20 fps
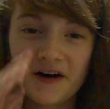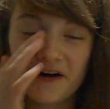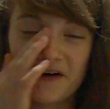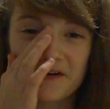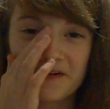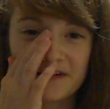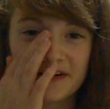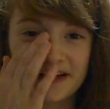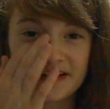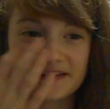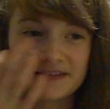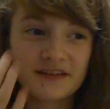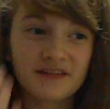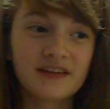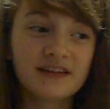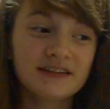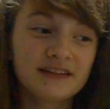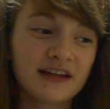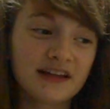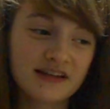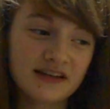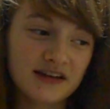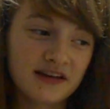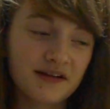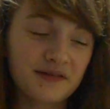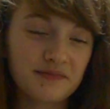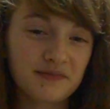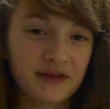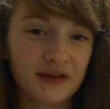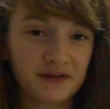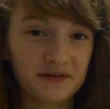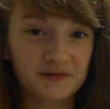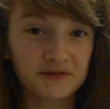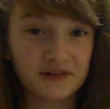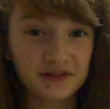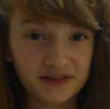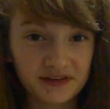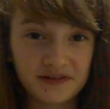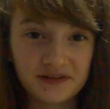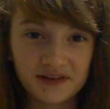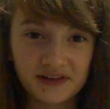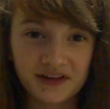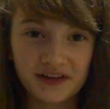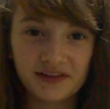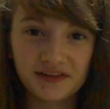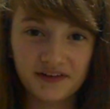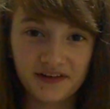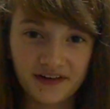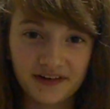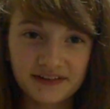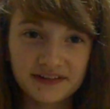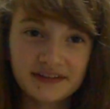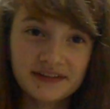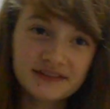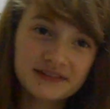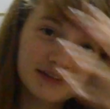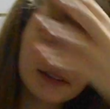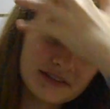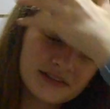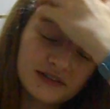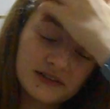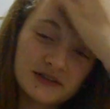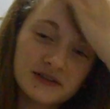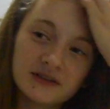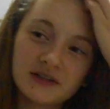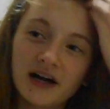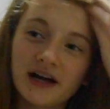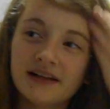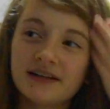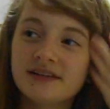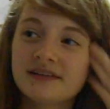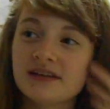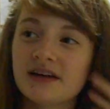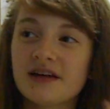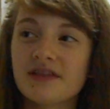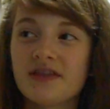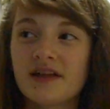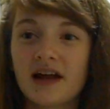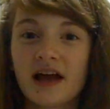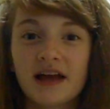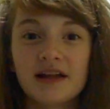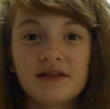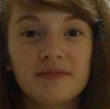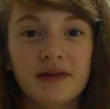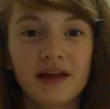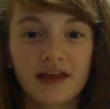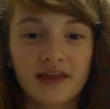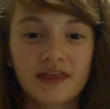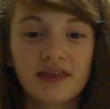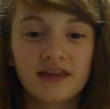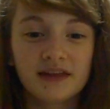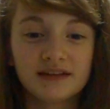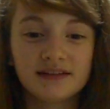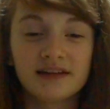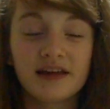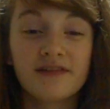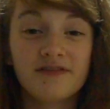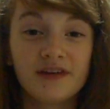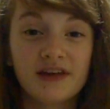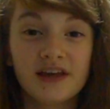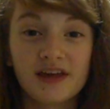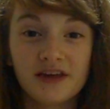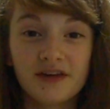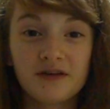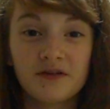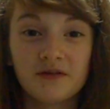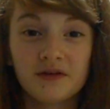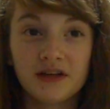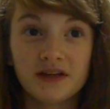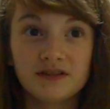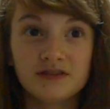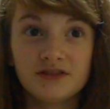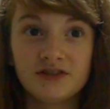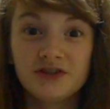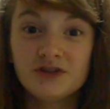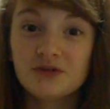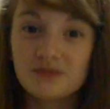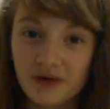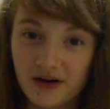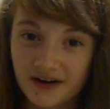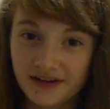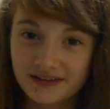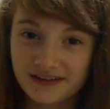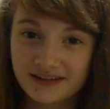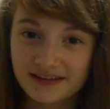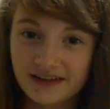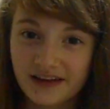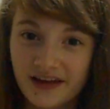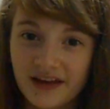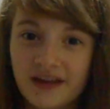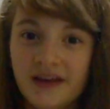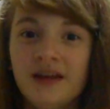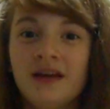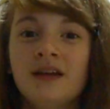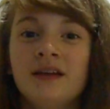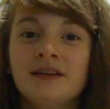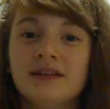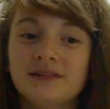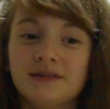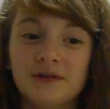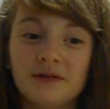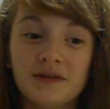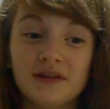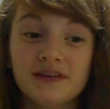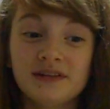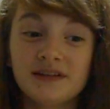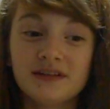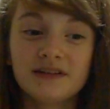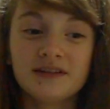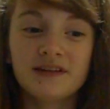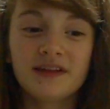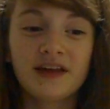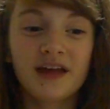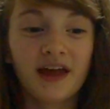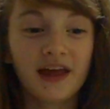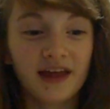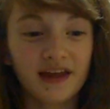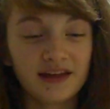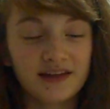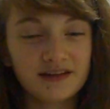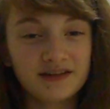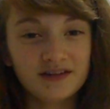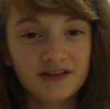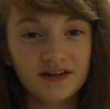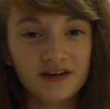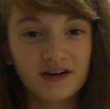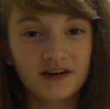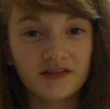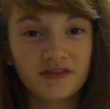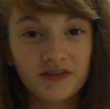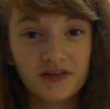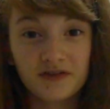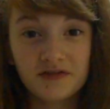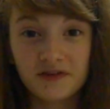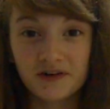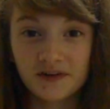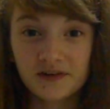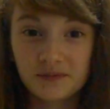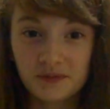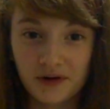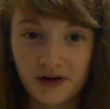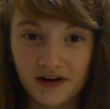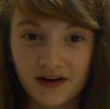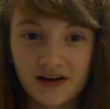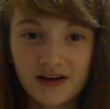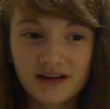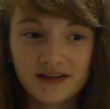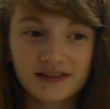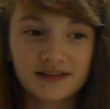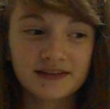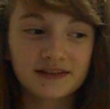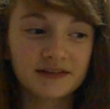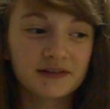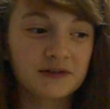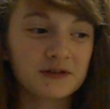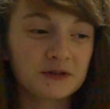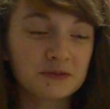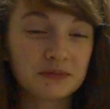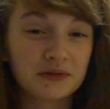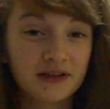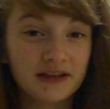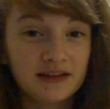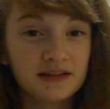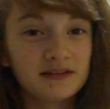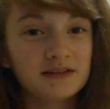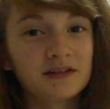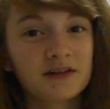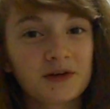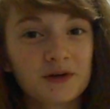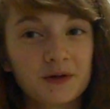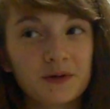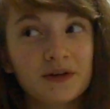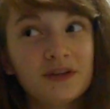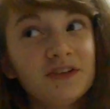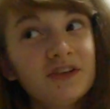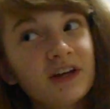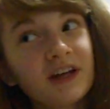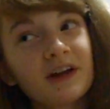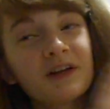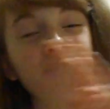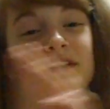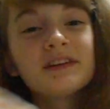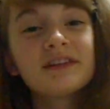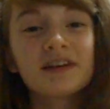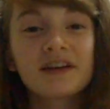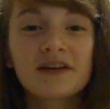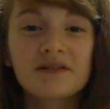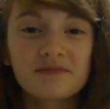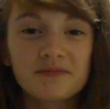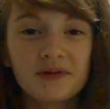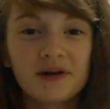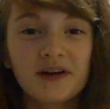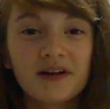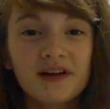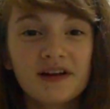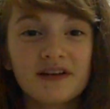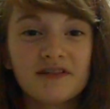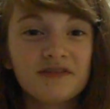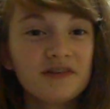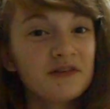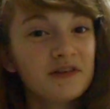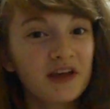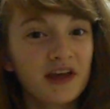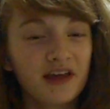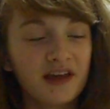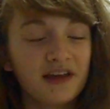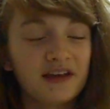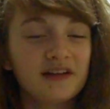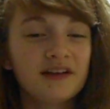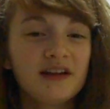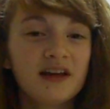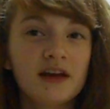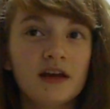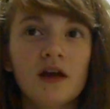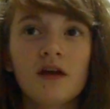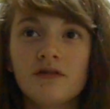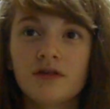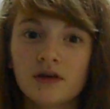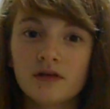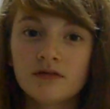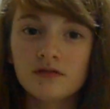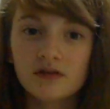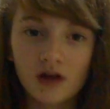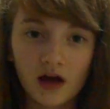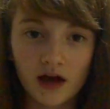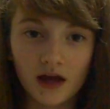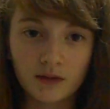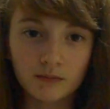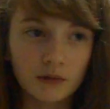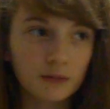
Alright, so this ended up being really, really long, so I decided that make this FAQ in 2 parts. So this is the end of the first part, so please go and check out the second part if you can, if you have time.